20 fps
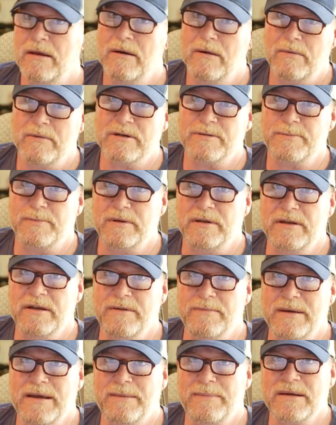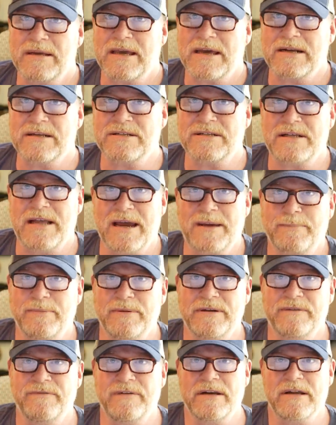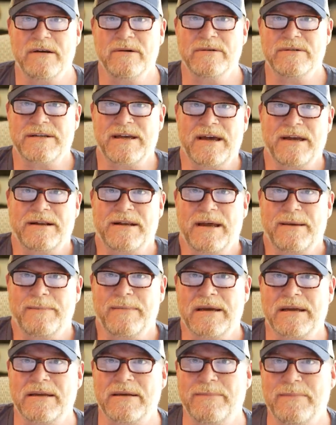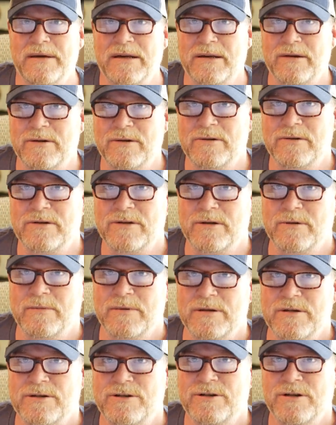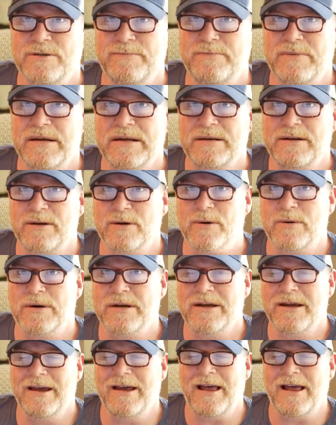which believe me, I've been kind of slack putting videos out, not making the money on YouTube we should be doing,